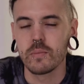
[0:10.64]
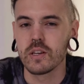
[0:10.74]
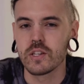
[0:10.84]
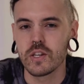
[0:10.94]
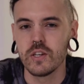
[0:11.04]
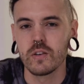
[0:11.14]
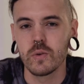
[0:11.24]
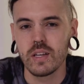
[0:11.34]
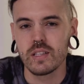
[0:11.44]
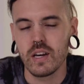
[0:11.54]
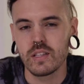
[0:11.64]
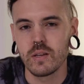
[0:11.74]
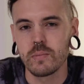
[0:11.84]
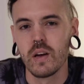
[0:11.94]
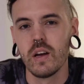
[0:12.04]
I'm going to show you a quick tech
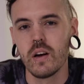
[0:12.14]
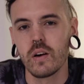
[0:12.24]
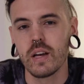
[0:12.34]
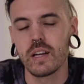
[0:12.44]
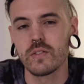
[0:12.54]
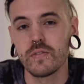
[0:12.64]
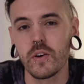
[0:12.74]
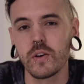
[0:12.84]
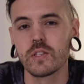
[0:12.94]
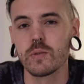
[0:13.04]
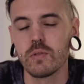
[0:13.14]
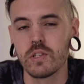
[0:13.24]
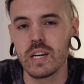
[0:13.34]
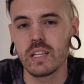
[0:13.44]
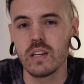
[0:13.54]
tip on how to focus a
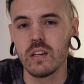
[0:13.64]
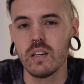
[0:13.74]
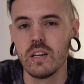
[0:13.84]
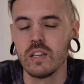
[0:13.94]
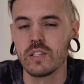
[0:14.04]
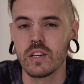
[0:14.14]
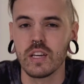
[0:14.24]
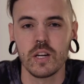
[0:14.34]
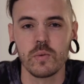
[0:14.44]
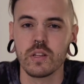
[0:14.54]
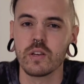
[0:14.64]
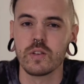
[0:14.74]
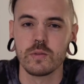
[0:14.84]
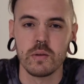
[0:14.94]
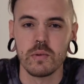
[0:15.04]
projector so you can get a really
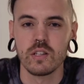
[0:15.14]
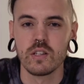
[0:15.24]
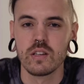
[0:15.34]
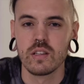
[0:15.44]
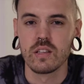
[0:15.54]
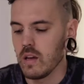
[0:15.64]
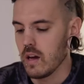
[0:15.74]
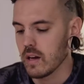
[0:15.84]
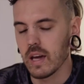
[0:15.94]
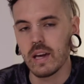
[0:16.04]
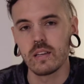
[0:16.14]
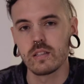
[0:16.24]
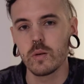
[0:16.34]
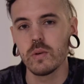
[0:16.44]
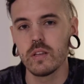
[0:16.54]
crisp image. Okay,
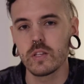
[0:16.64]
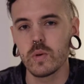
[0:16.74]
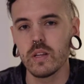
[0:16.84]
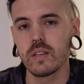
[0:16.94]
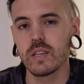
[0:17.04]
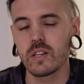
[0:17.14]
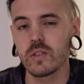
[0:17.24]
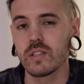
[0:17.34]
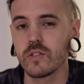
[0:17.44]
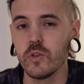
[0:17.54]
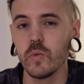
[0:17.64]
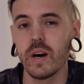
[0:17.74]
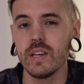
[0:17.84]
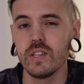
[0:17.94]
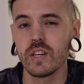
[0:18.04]
so with this one, there's actually two
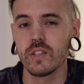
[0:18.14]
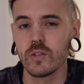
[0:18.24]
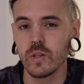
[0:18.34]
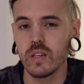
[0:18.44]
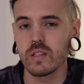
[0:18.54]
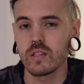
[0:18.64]
ways you can do this.